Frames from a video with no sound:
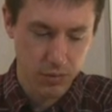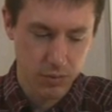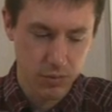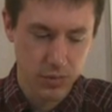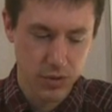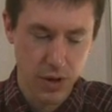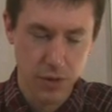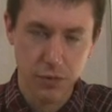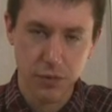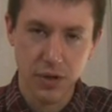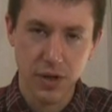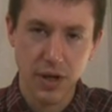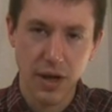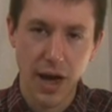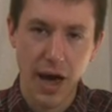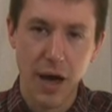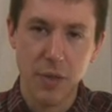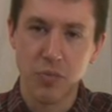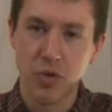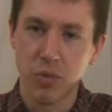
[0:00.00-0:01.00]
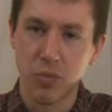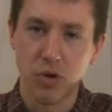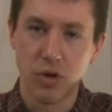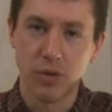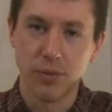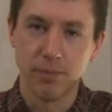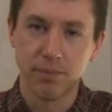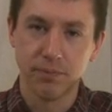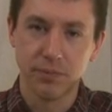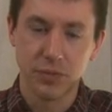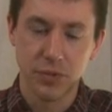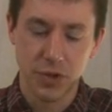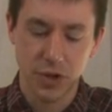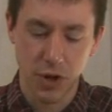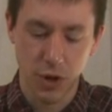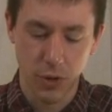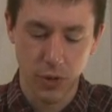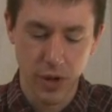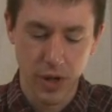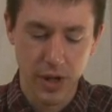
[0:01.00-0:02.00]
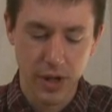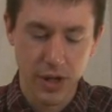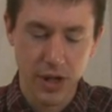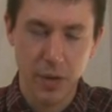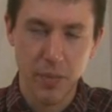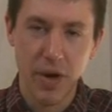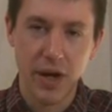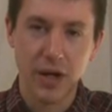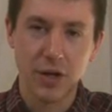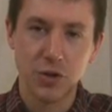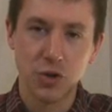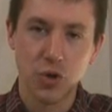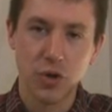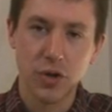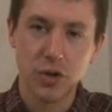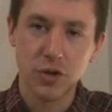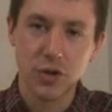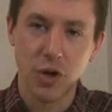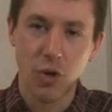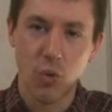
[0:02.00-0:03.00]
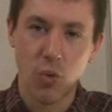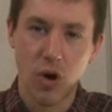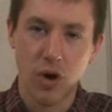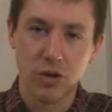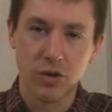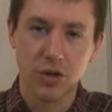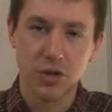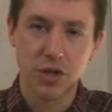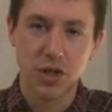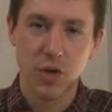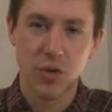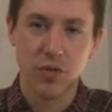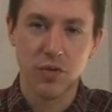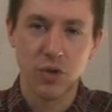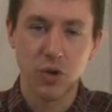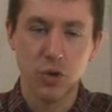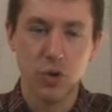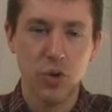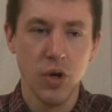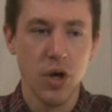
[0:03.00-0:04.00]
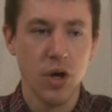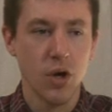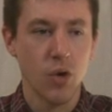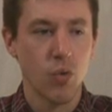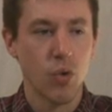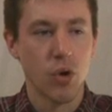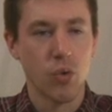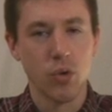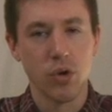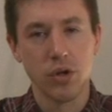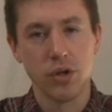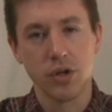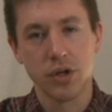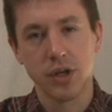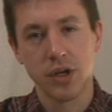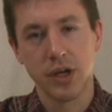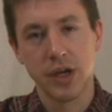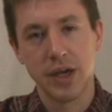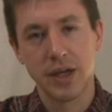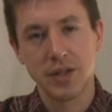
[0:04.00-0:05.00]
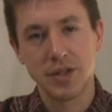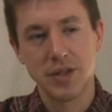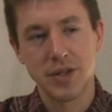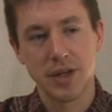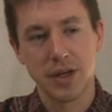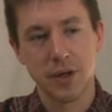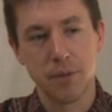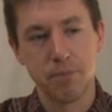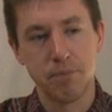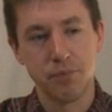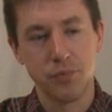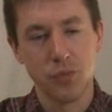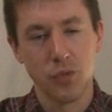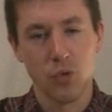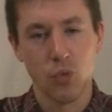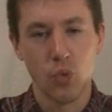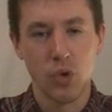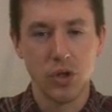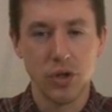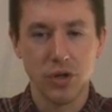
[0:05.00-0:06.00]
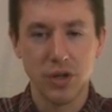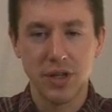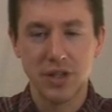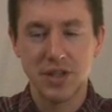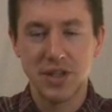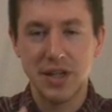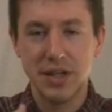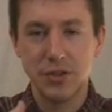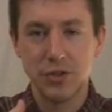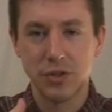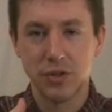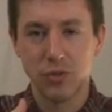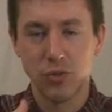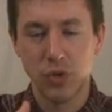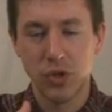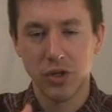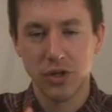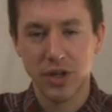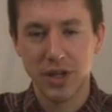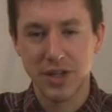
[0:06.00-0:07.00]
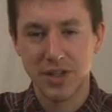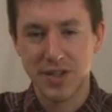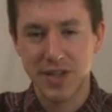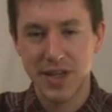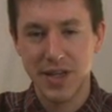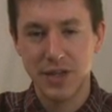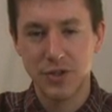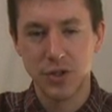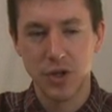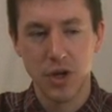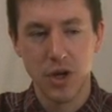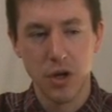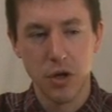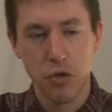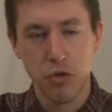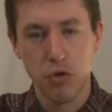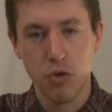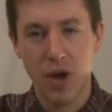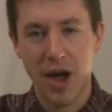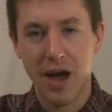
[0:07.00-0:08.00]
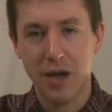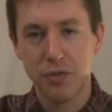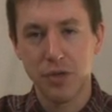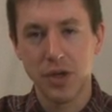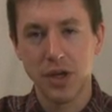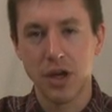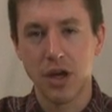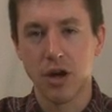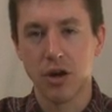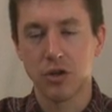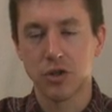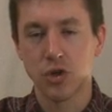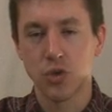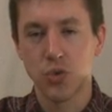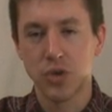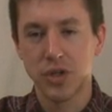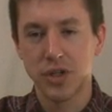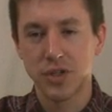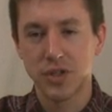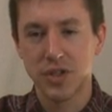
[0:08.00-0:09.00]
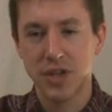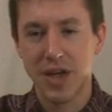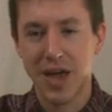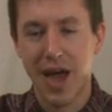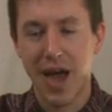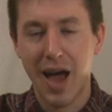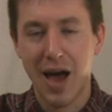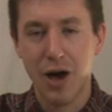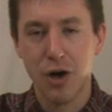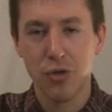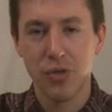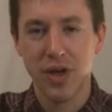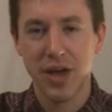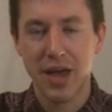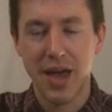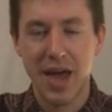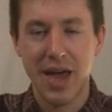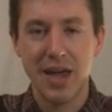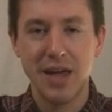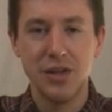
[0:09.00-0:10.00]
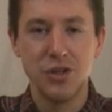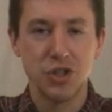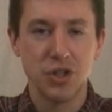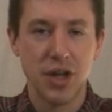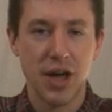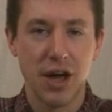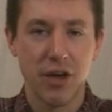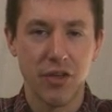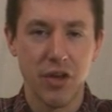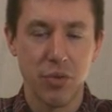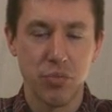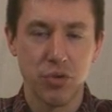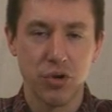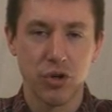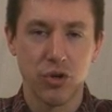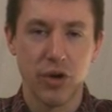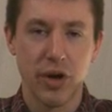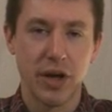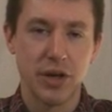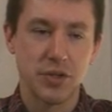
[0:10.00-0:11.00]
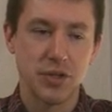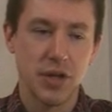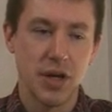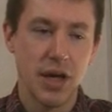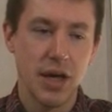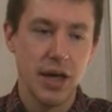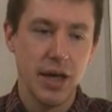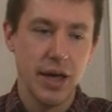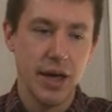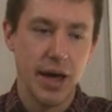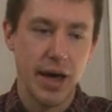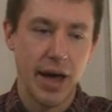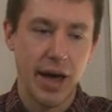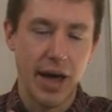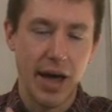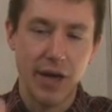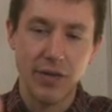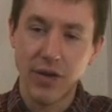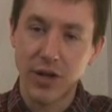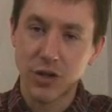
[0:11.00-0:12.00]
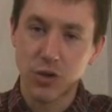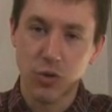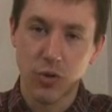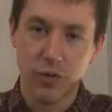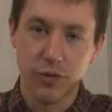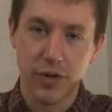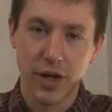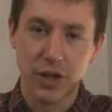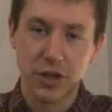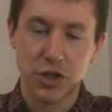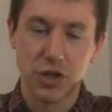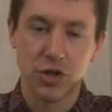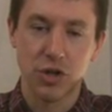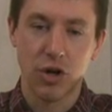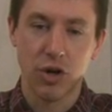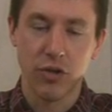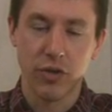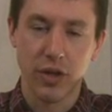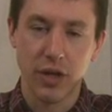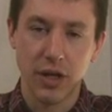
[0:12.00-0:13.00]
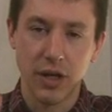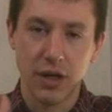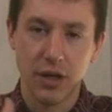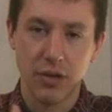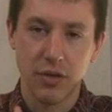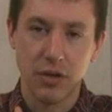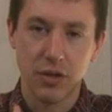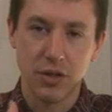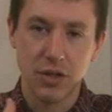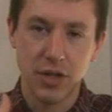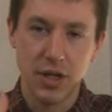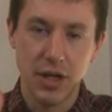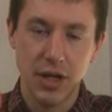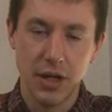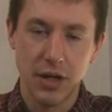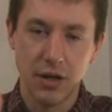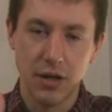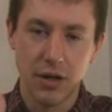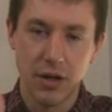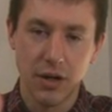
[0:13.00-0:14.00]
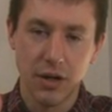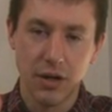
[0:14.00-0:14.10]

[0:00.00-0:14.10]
definitely admirable. So come back and join us on Walker Tea Review, where we're looking at we look at teas throughout the year to really see how they age and how they progress, and that's a reflection on the tea